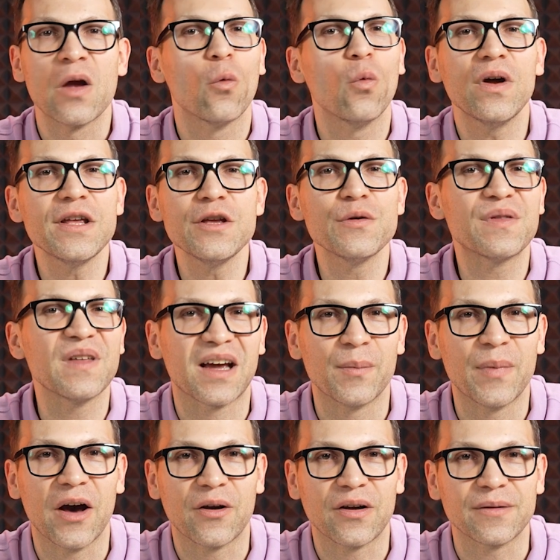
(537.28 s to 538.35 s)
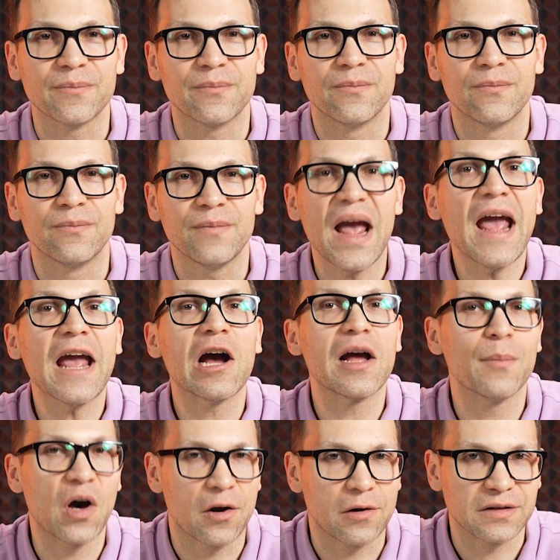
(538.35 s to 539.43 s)
What do you think about it? AI
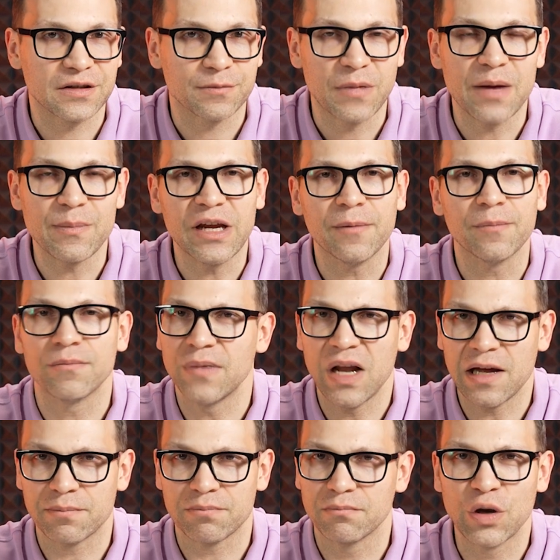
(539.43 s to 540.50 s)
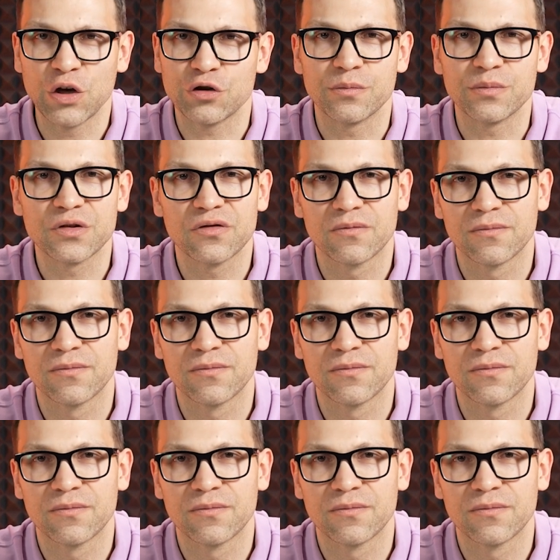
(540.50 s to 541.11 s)
models, I mean, not mushrooms.